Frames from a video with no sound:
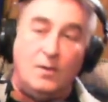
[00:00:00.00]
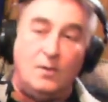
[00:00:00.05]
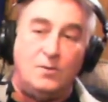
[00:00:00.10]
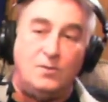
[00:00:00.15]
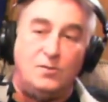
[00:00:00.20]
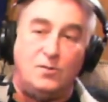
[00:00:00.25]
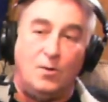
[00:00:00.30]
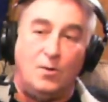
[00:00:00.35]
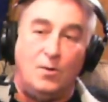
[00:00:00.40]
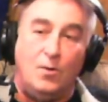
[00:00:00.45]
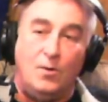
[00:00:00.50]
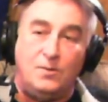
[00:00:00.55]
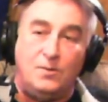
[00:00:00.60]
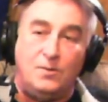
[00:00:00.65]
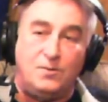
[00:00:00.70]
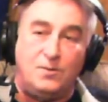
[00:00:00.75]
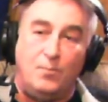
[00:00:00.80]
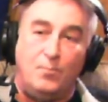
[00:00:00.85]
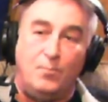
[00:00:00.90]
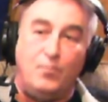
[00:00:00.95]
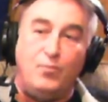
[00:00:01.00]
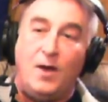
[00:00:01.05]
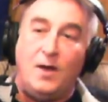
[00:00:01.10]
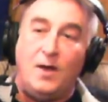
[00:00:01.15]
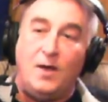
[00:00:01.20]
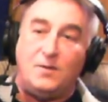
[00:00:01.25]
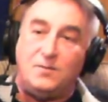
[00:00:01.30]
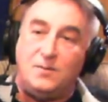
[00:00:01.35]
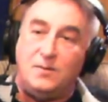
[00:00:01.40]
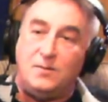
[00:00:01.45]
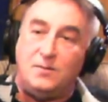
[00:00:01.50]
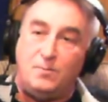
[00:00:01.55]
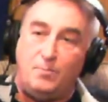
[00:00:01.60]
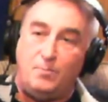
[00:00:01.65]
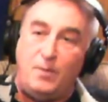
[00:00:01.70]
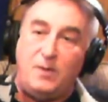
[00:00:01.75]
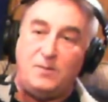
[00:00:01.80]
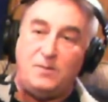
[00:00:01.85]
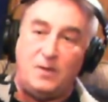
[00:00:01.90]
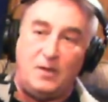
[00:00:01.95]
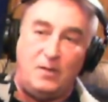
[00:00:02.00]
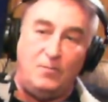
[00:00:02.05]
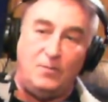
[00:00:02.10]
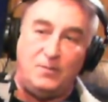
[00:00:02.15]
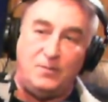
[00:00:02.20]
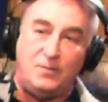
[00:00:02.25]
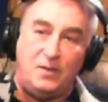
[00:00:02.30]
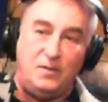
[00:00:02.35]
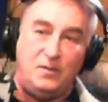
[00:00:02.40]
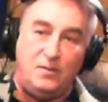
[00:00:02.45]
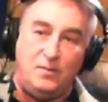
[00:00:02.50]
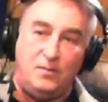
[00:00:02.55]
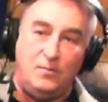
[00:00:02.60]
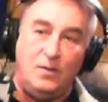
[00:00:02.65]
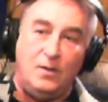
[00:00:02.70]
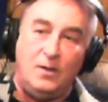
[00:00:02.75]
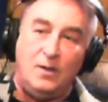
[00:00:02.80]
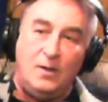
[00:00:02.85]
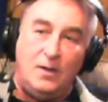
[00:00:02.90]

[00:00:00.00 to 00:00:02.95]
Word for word: So it's compressed. It's basically what they do,